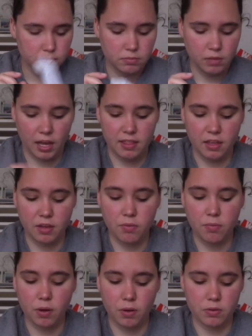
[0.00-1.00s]
I think
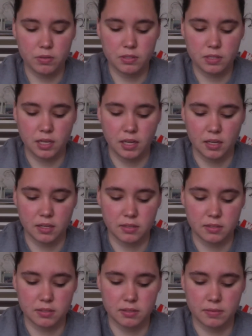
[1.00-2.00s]
rose
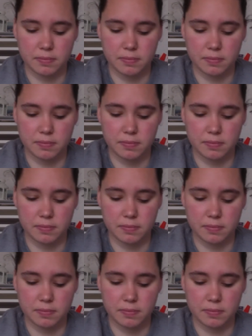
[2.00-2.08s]
is